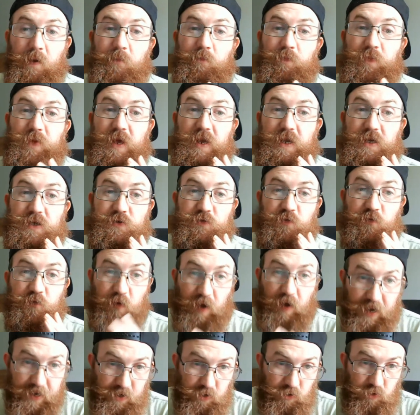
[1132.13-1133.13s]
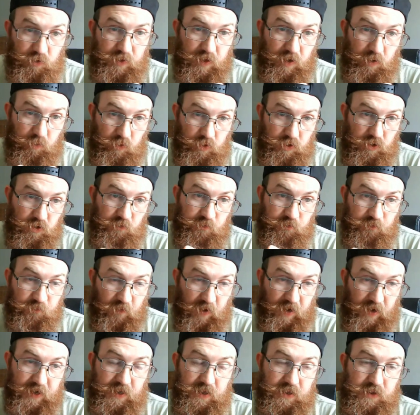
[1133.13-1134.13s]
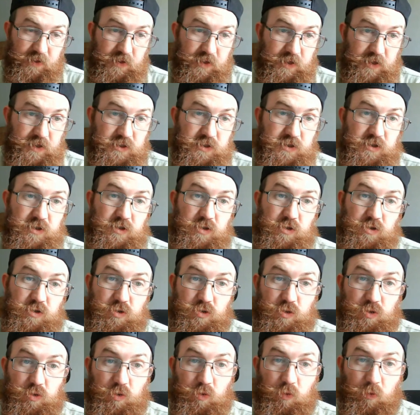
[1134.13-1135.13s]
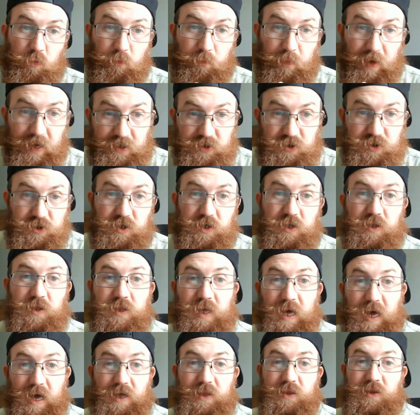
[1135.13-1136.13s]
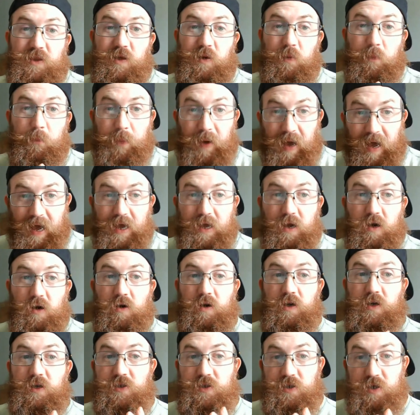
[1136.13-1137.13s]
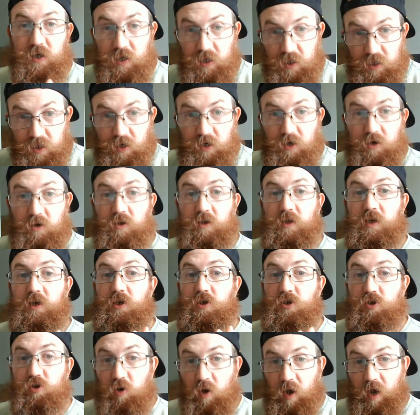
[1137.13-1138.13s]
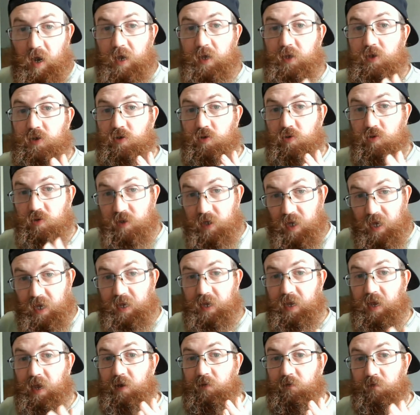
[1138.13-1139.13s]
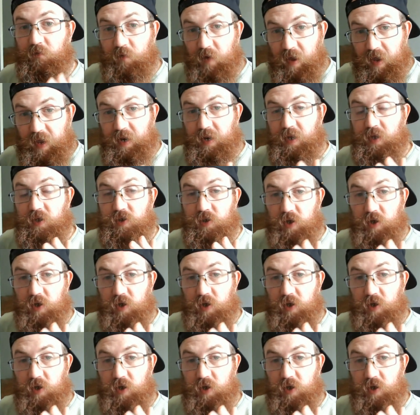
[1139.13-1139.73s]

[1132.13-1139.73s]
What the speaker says: it is vital that when you're fighting this to mention that the buyer is clearly trying to take advantage